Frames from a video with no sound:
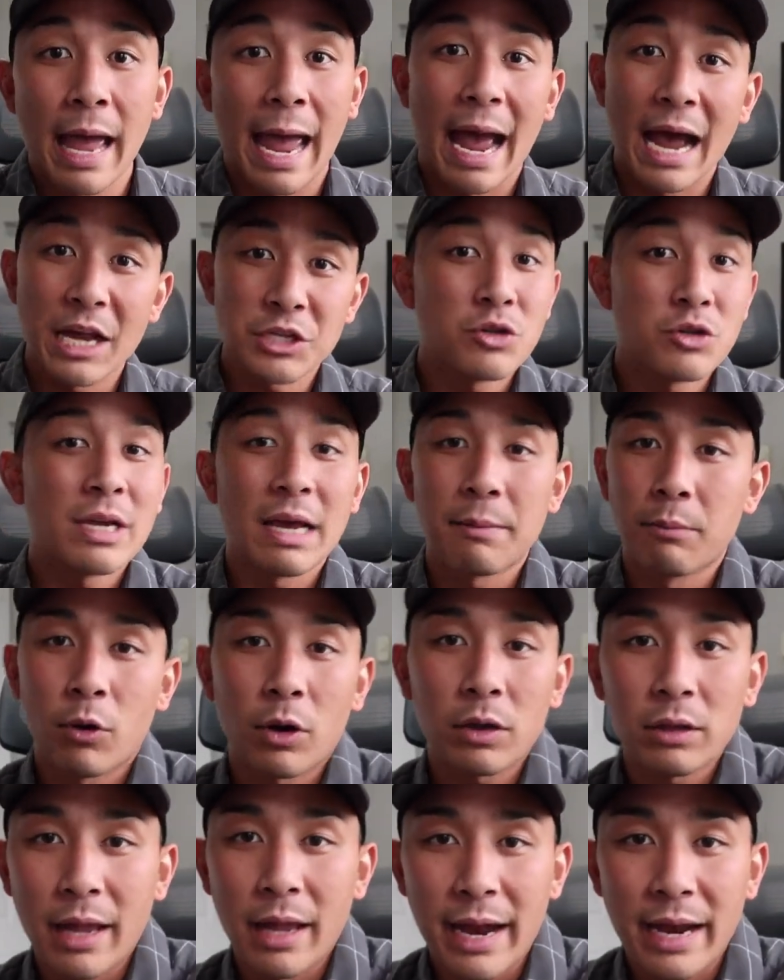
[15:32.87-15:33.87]
As you get
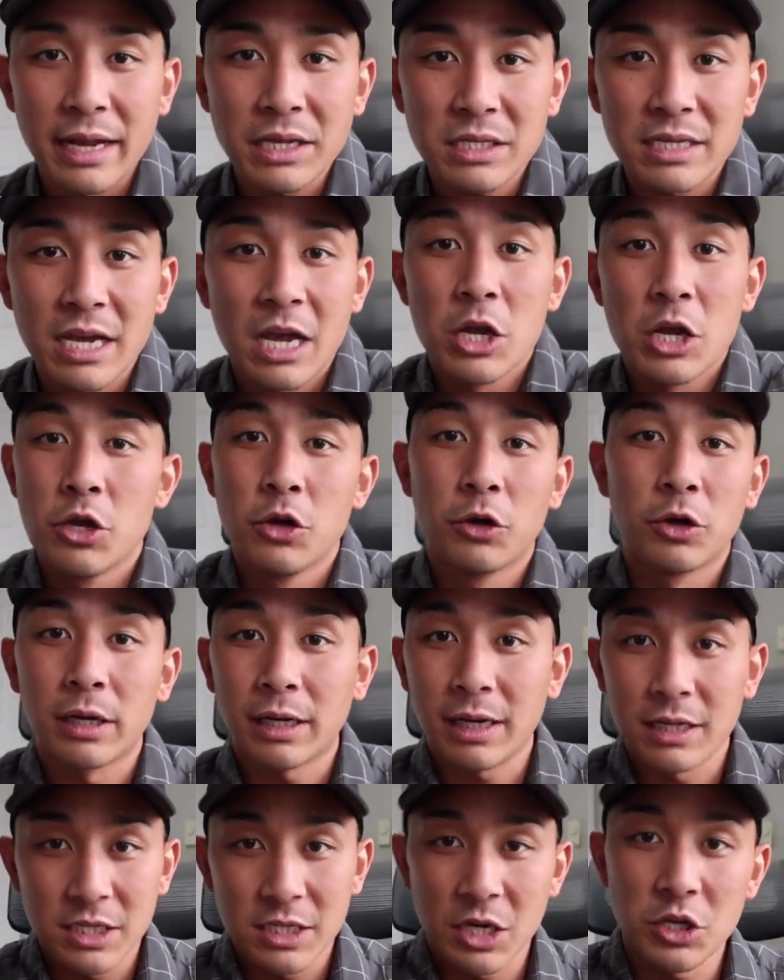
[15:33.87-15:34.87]
more clients, you're
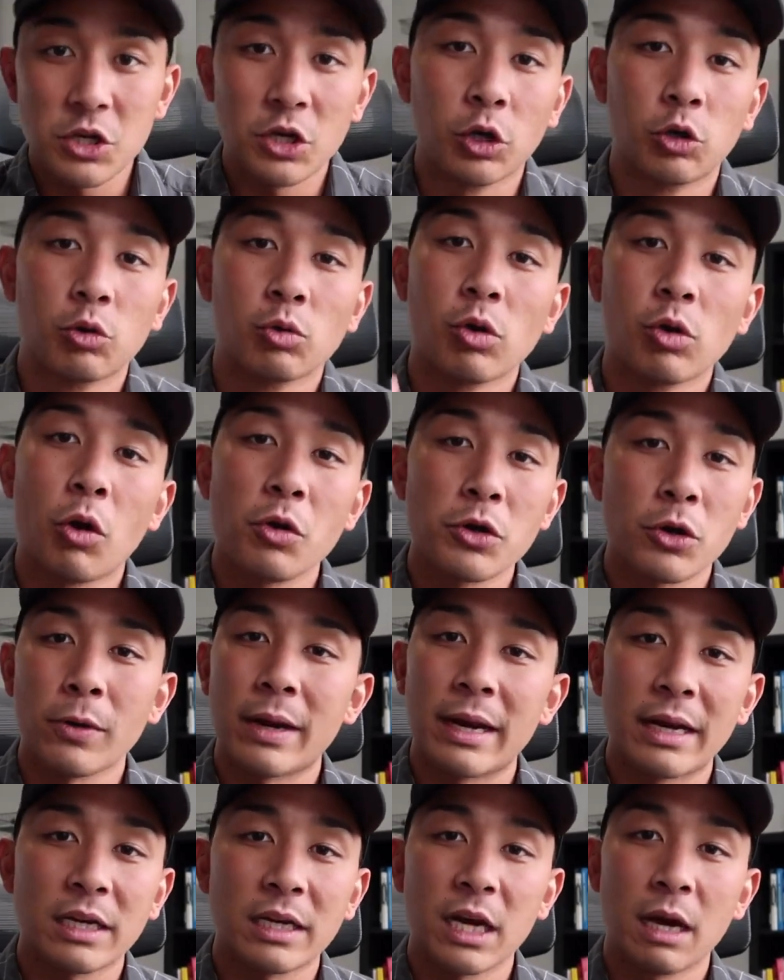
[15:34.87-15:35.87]
gonna continue to grow
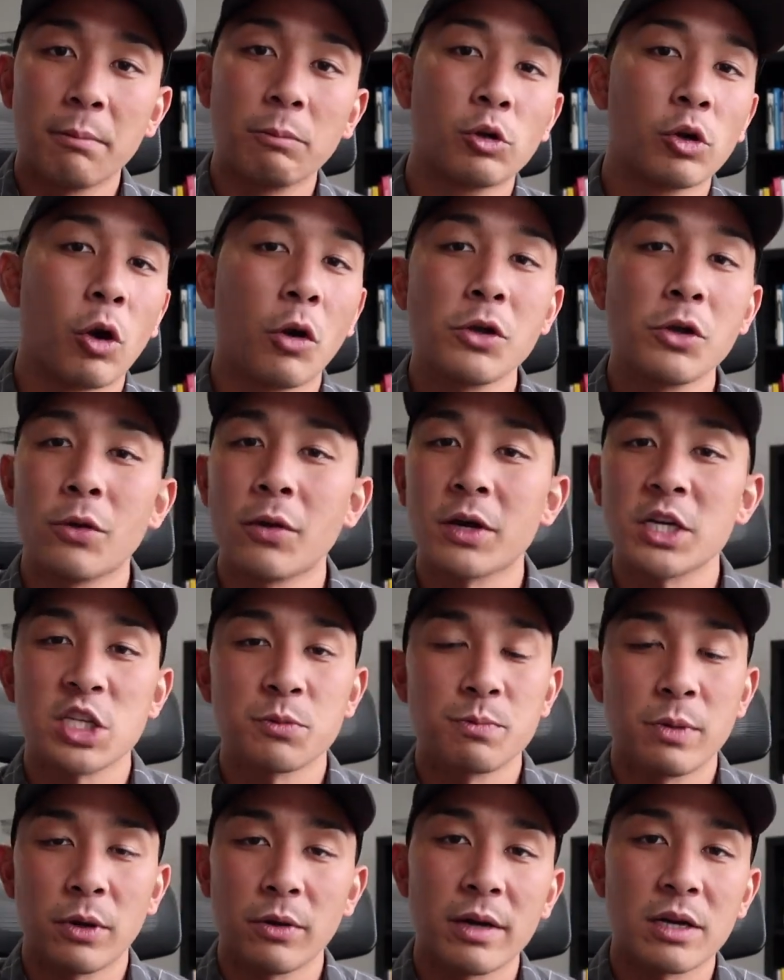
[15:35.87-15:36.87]
your income, grow your
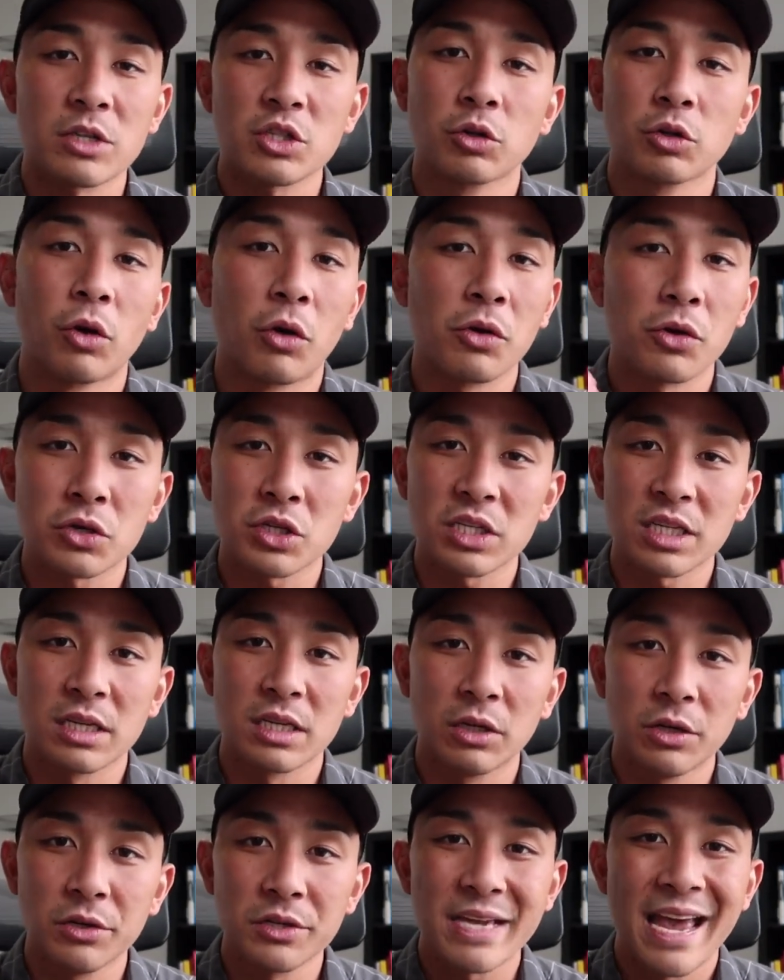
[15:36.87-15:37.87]
experience, grow your
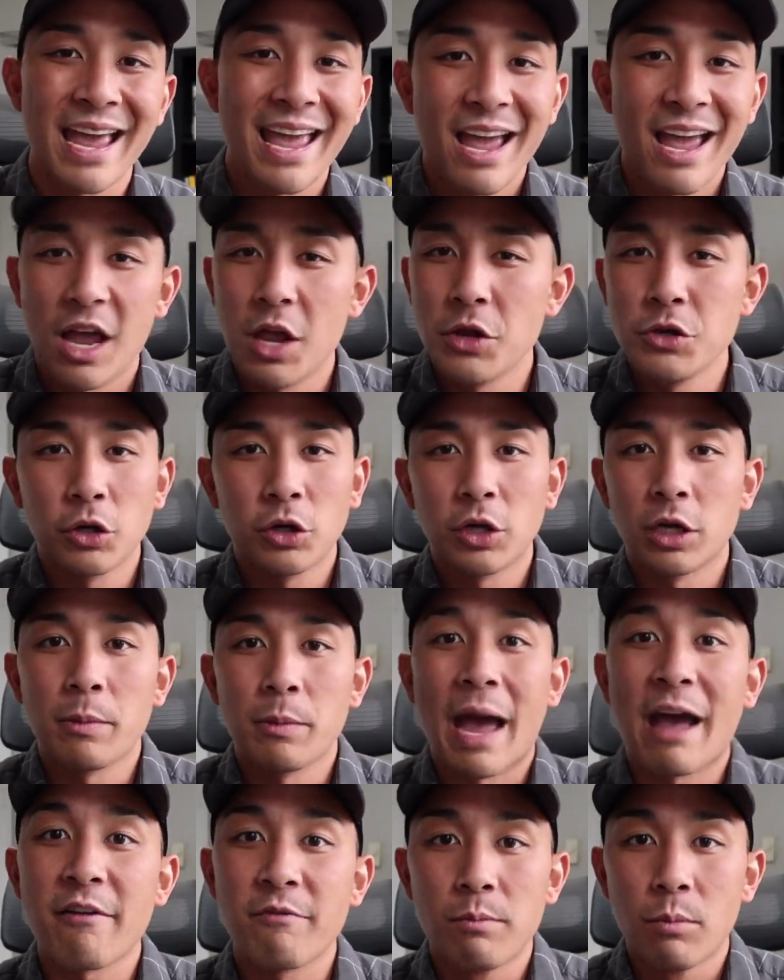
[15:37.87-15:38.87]
skills, and you're
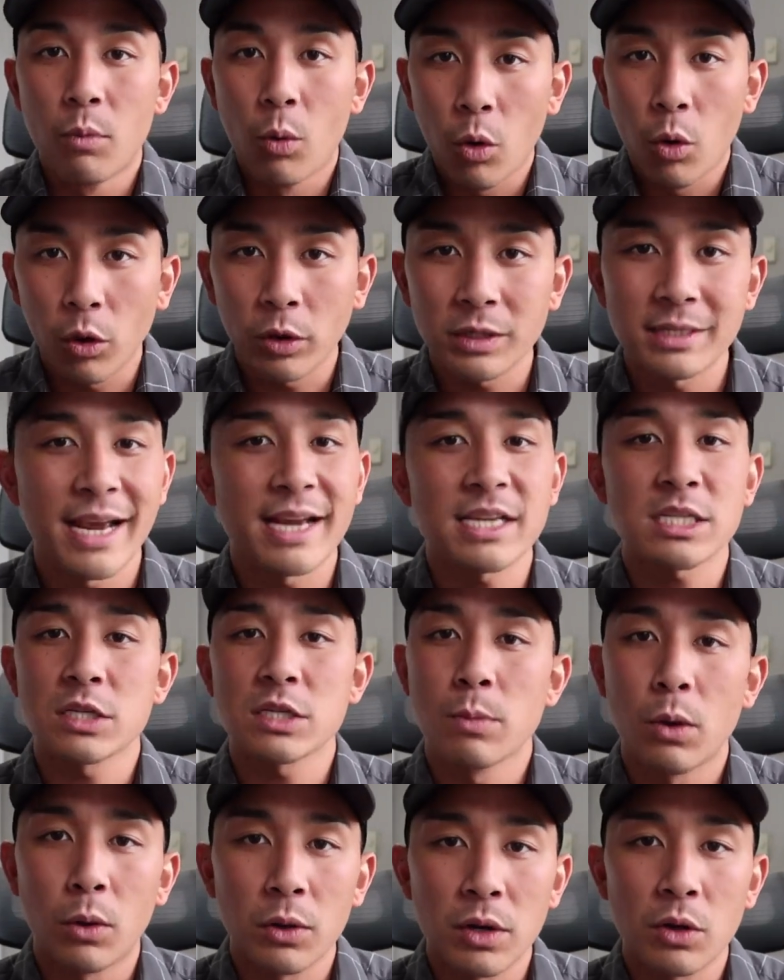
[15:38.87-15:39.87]
gonna have more
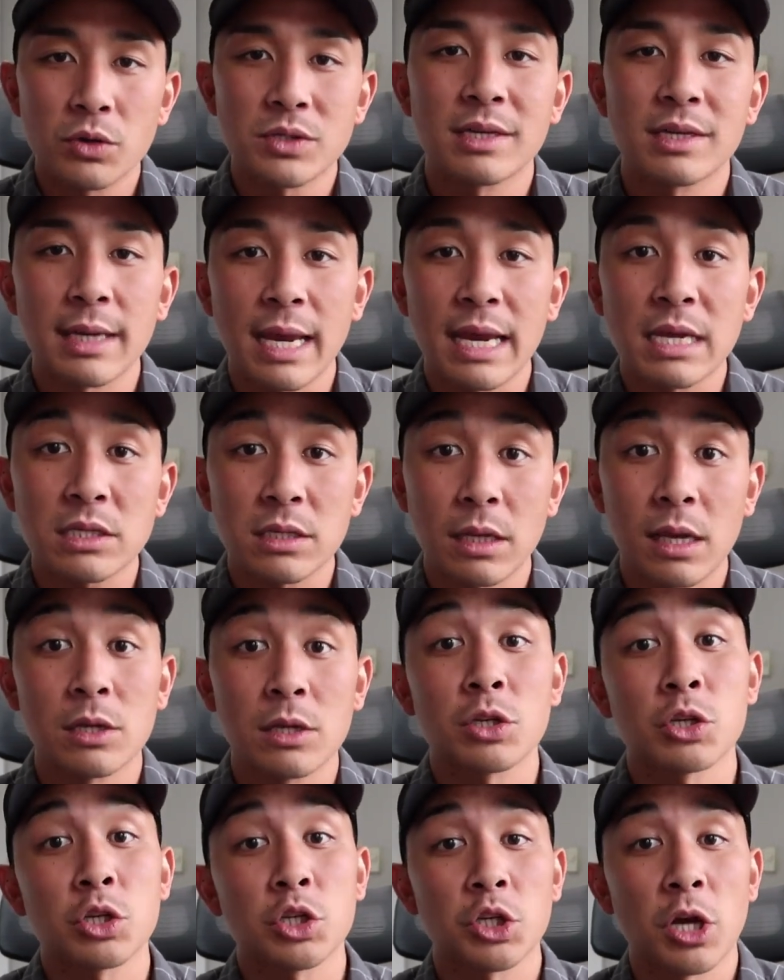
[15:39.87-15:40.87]
testimonials and case
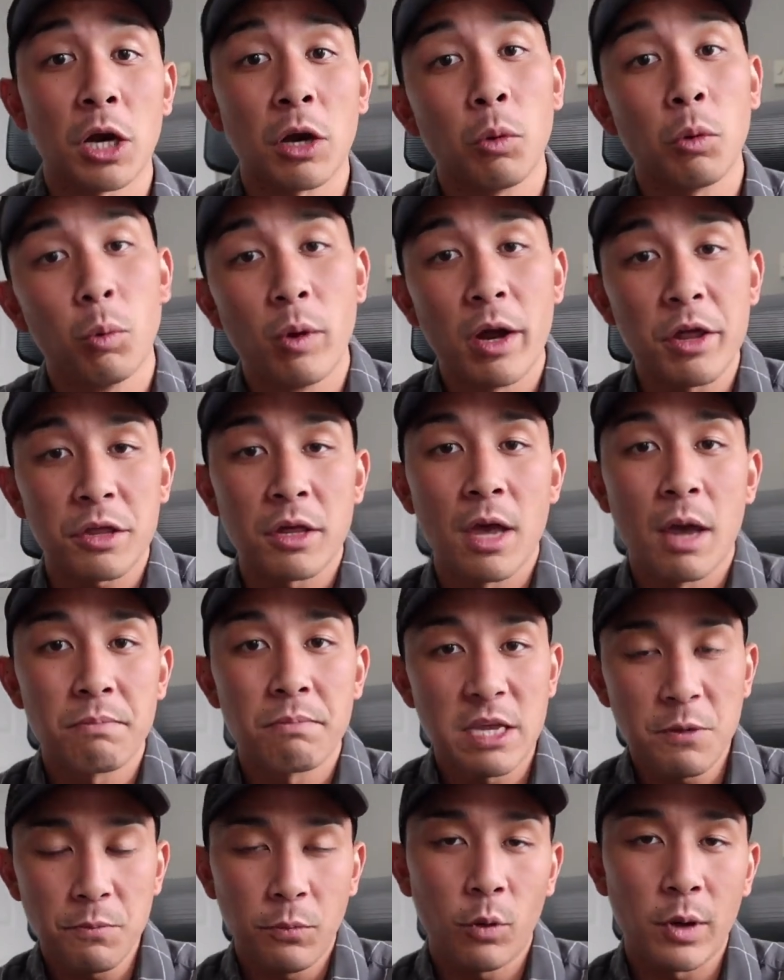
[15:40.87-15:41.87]
studies to share with
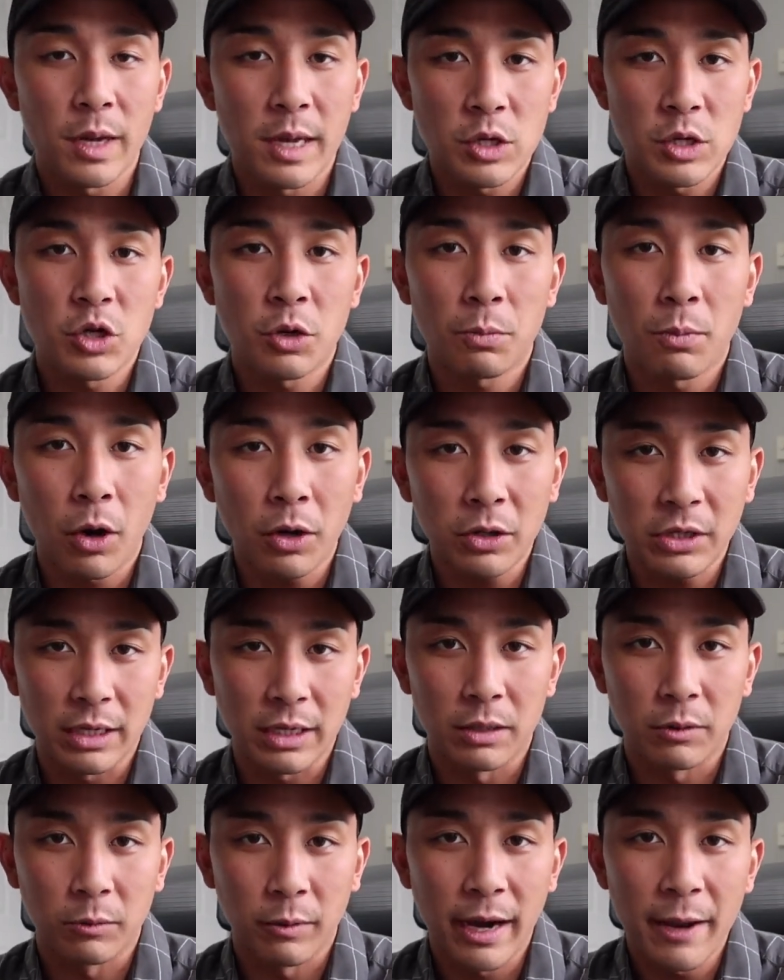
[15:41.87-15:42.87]
people in your
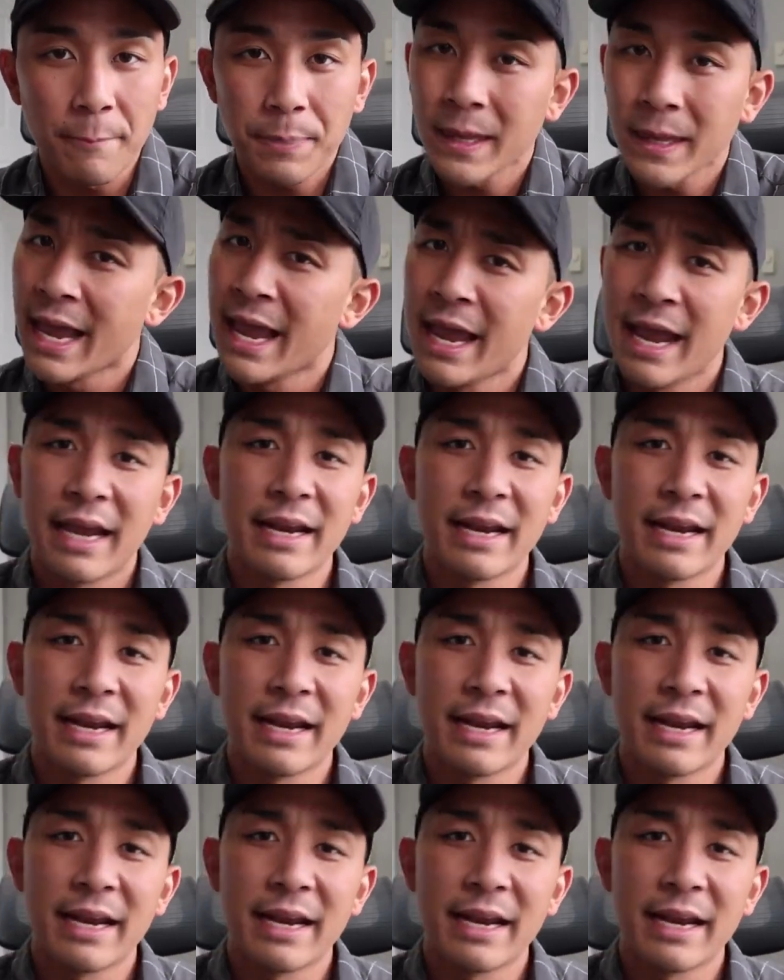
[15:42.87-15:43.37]
market, right?